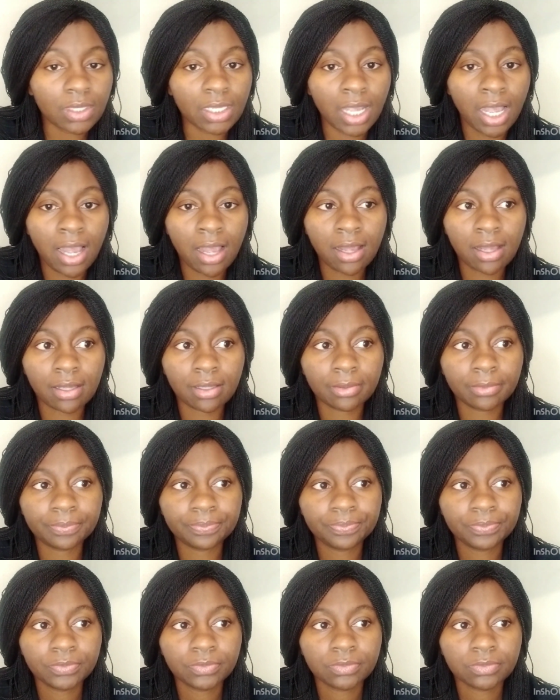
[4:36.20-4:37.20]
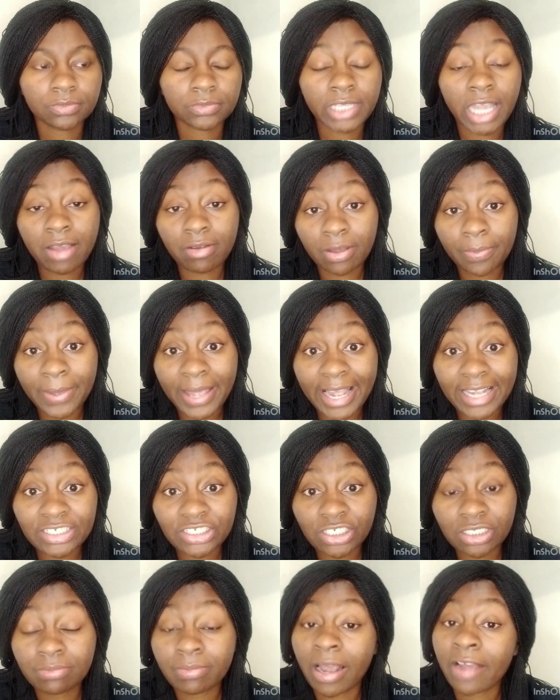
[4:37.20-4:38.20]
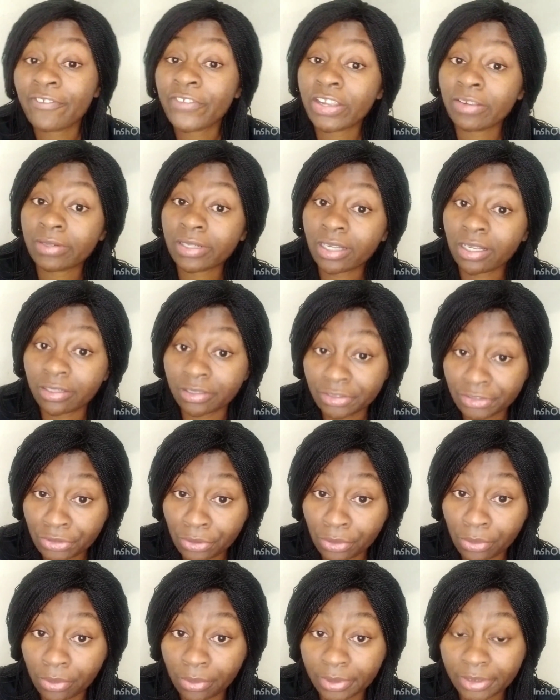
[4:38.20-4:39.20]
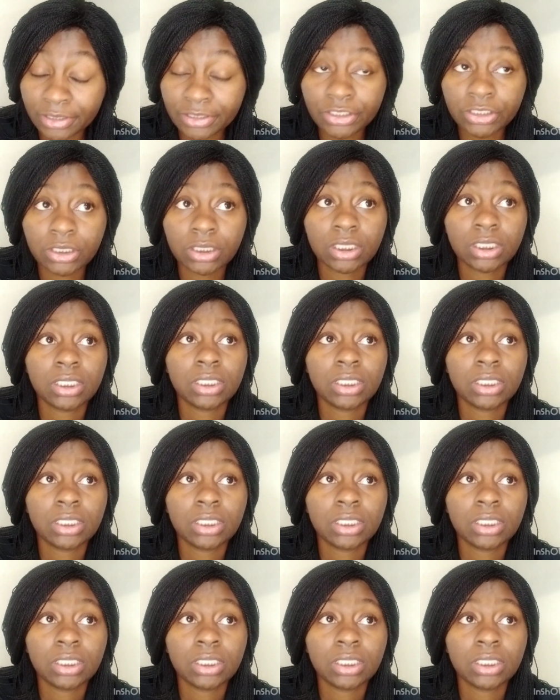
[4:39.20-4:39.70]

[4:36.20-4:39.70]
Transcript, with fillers: Um, I have a passion. My favorite color is orange.